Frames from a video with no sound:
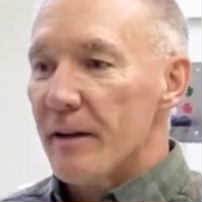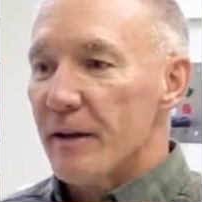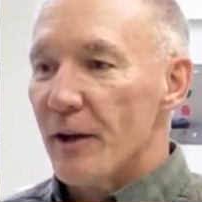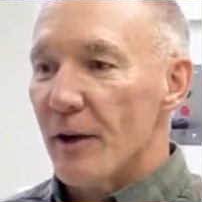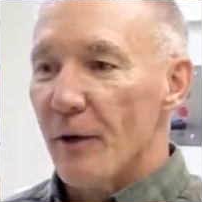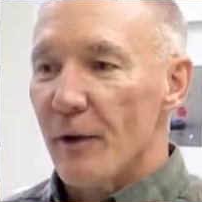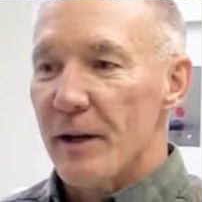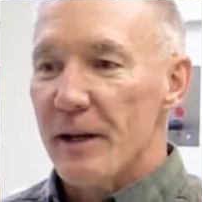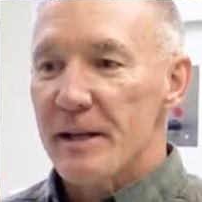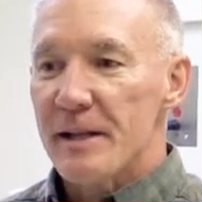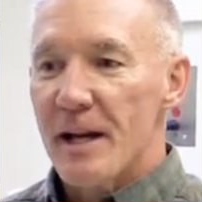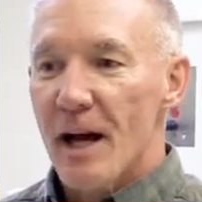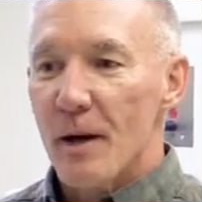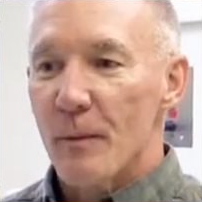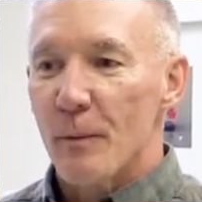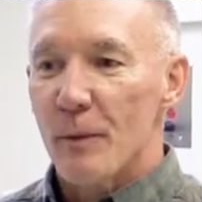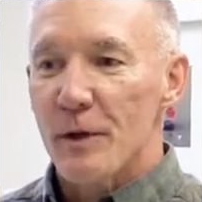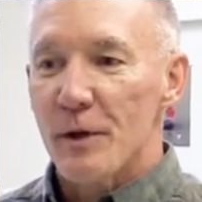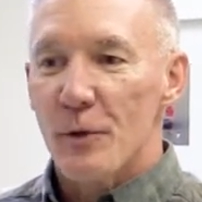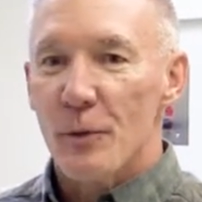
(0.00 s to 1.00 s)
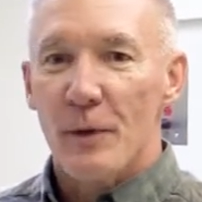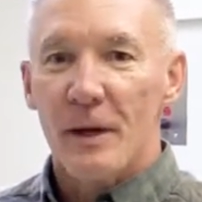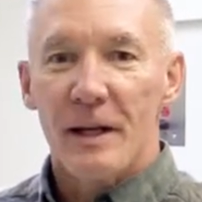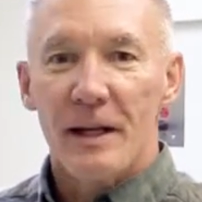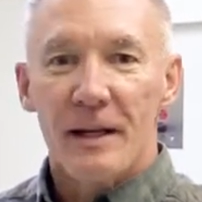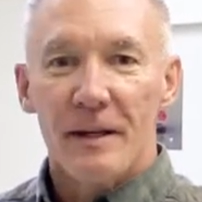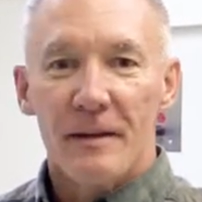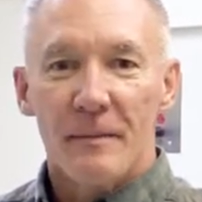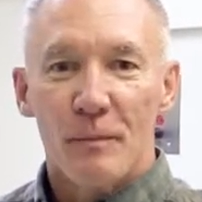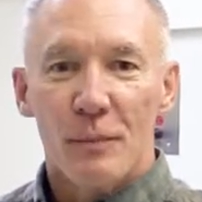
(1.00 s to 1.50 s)
Anytime we do
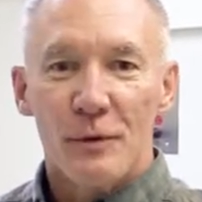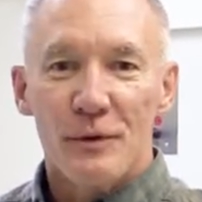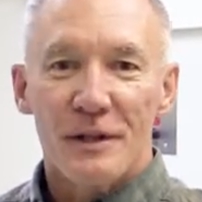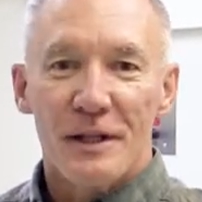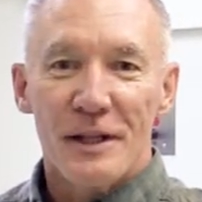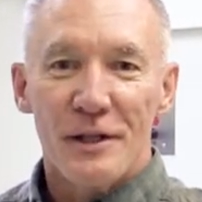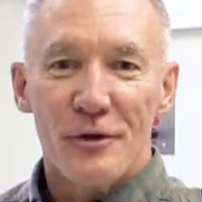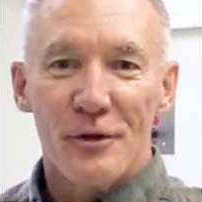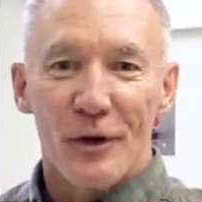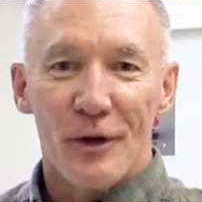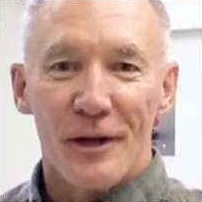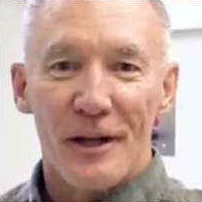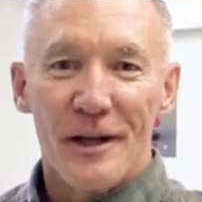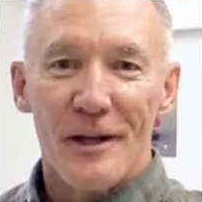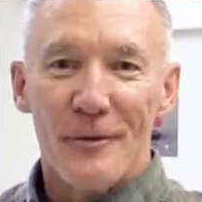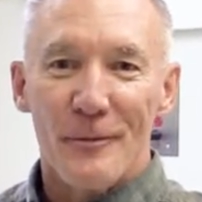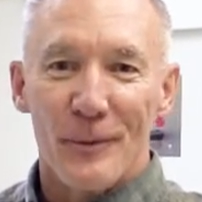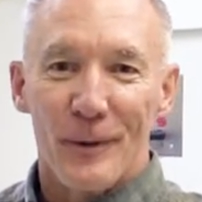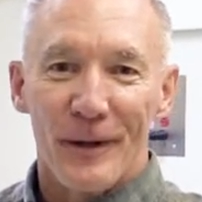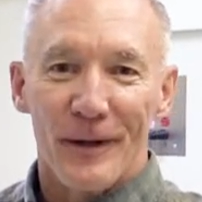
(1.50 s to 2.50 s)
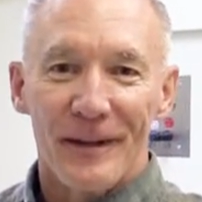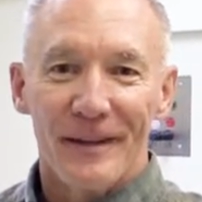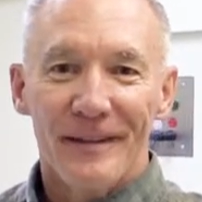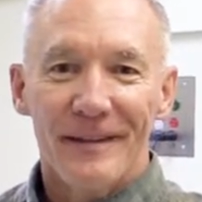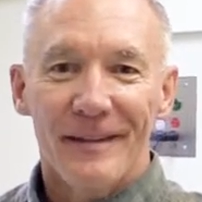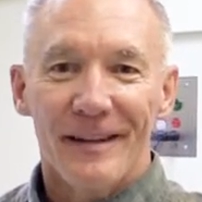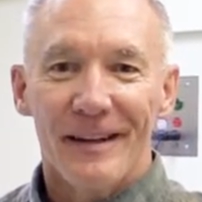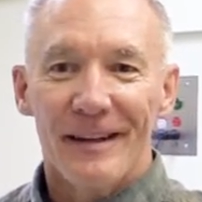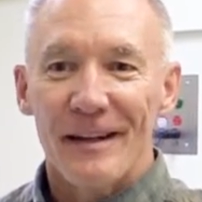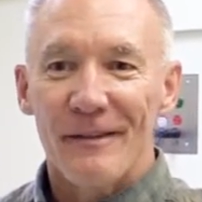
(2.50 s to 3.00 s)
any procedure on anyone,
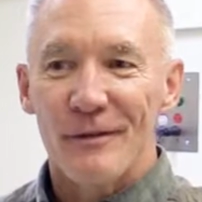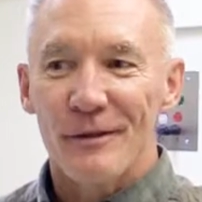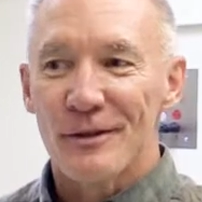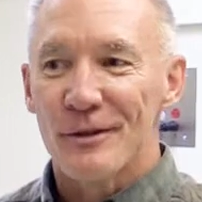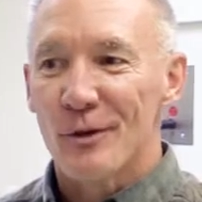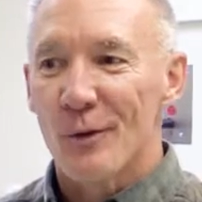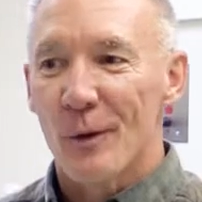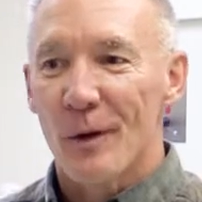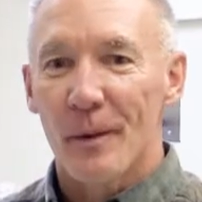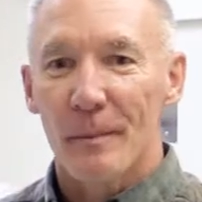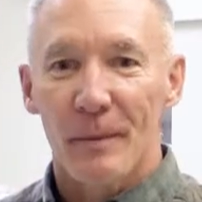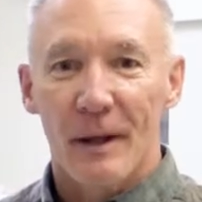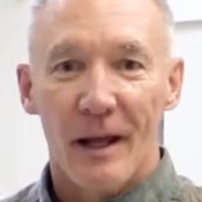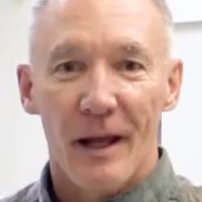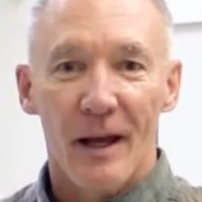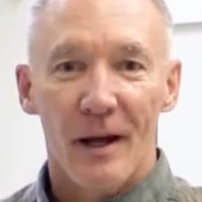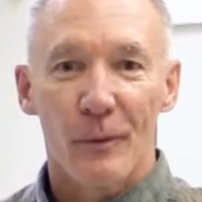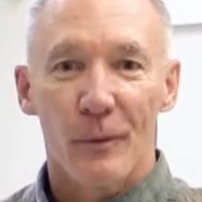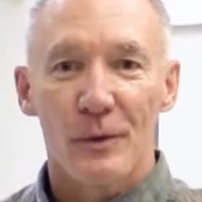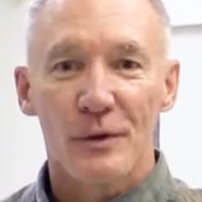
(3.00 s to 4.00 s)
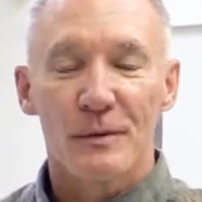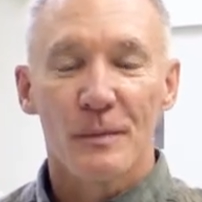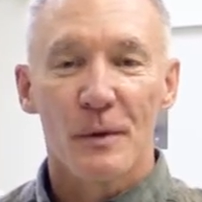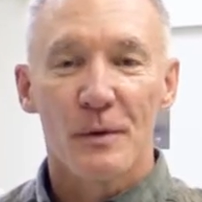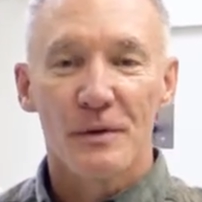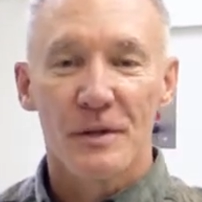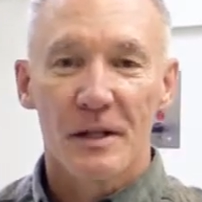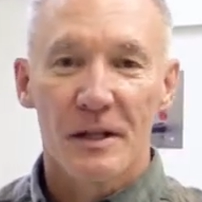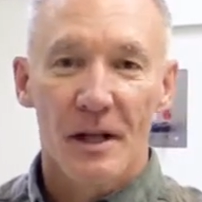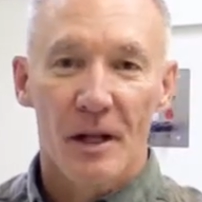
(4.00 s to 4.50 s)
or even sewing up a cut, we're
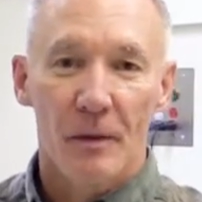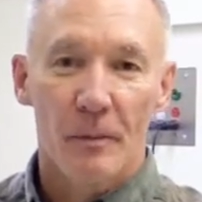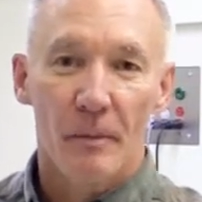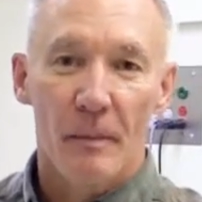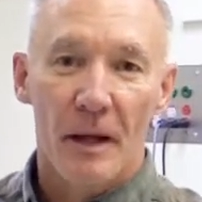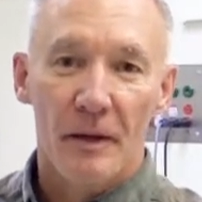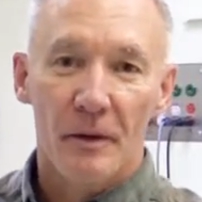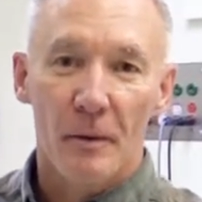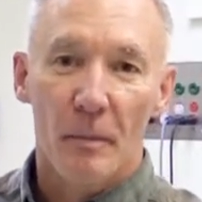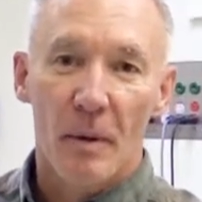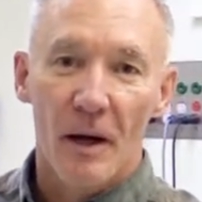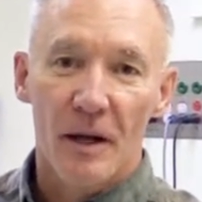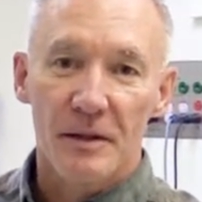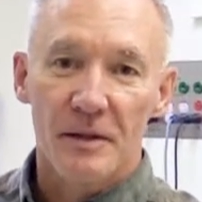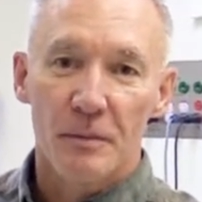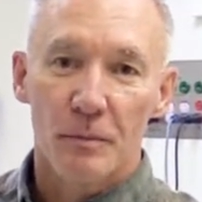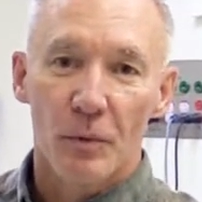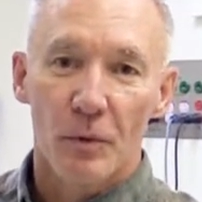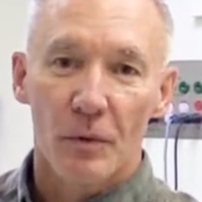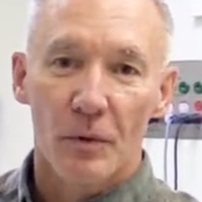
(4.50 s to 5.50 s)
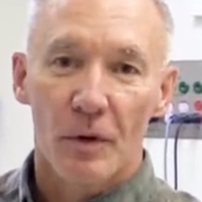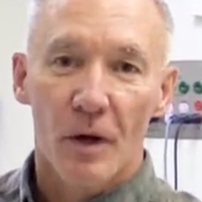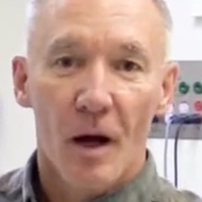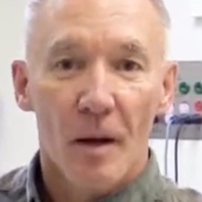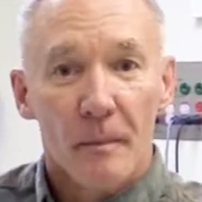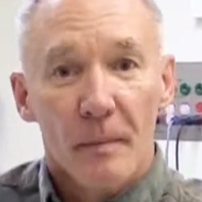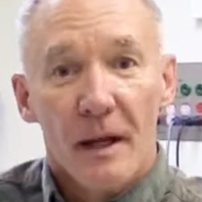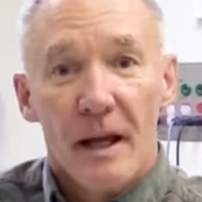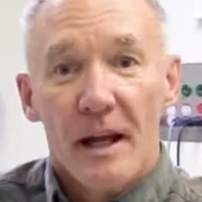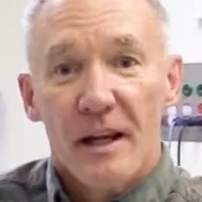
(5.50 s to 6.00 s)
supposed to tell them about the possible
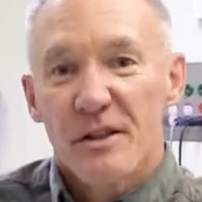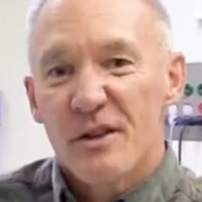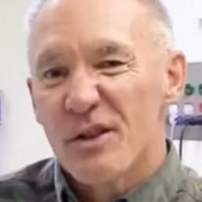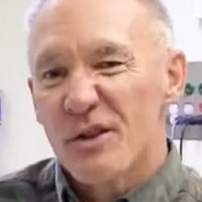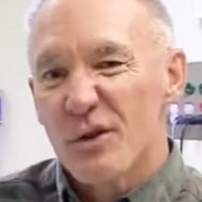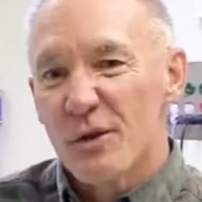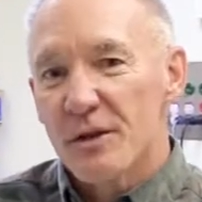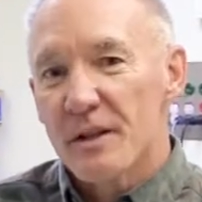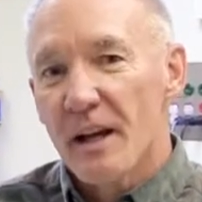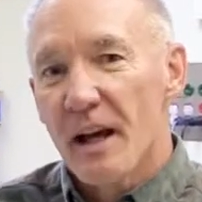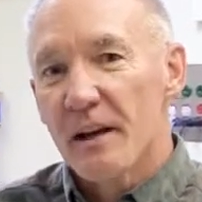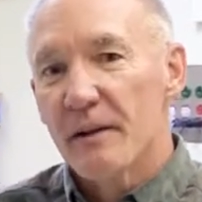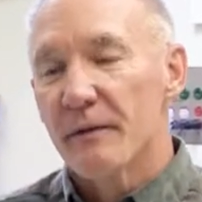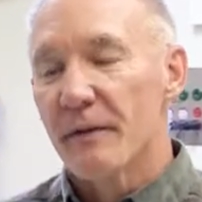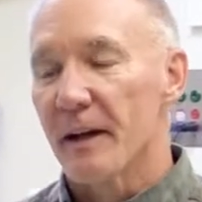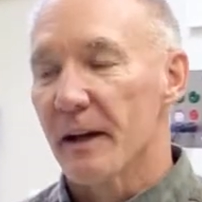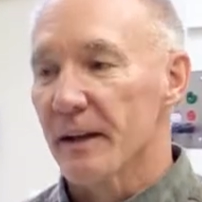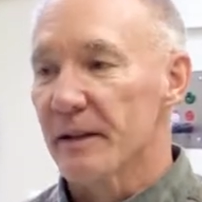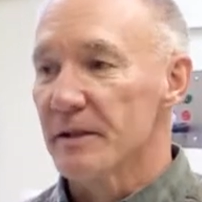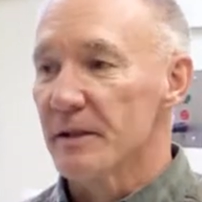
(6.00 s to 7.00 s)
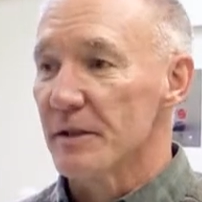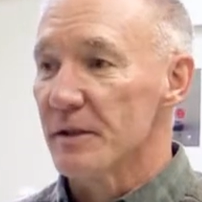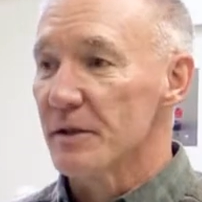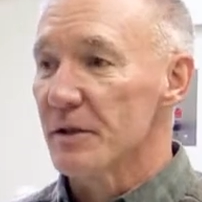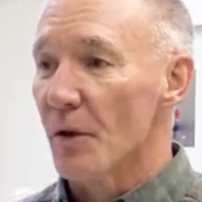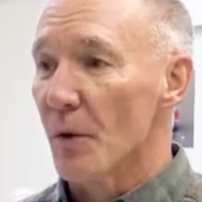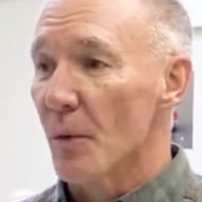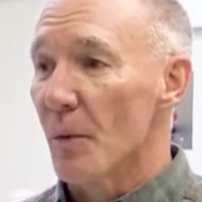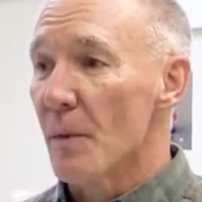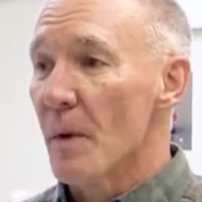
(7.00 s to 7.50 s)
complications or side effects. And
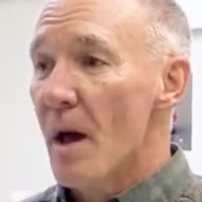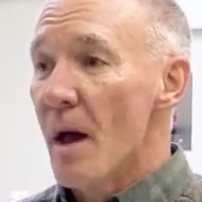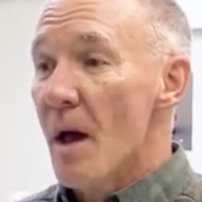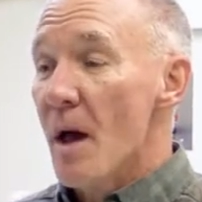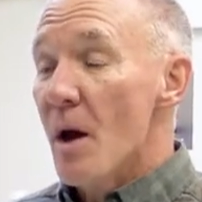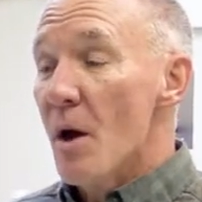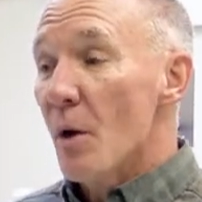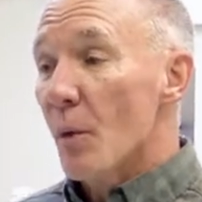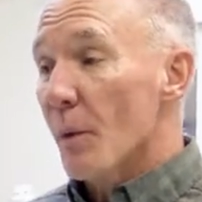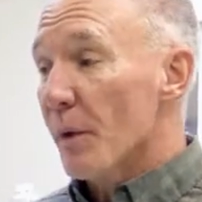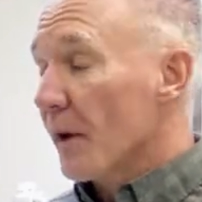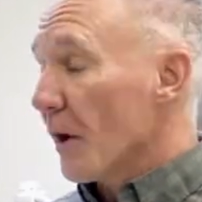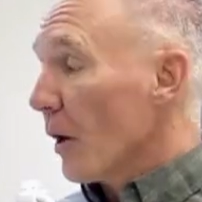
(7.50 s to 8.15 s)
so with